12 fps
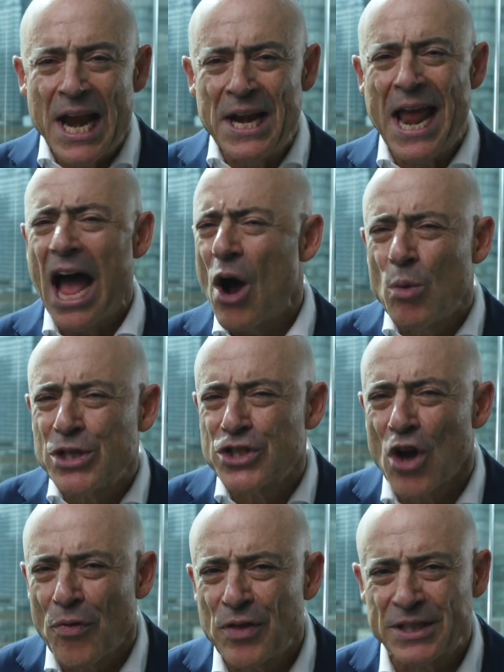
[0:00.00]
Now
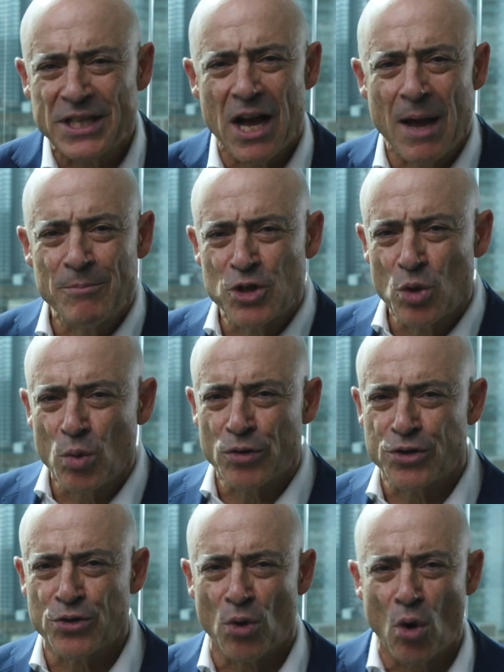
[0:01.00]
is not the time to
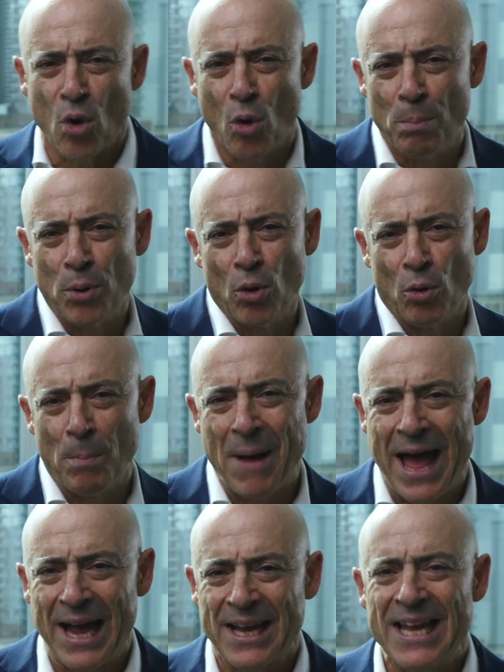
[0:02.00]
withdraw or pull
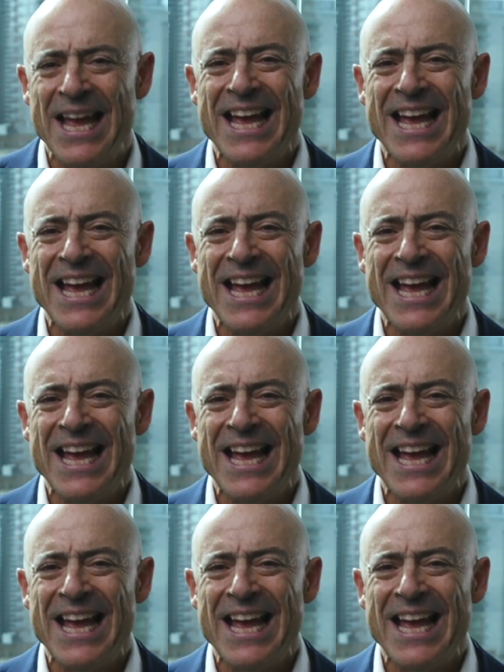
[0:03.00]
back.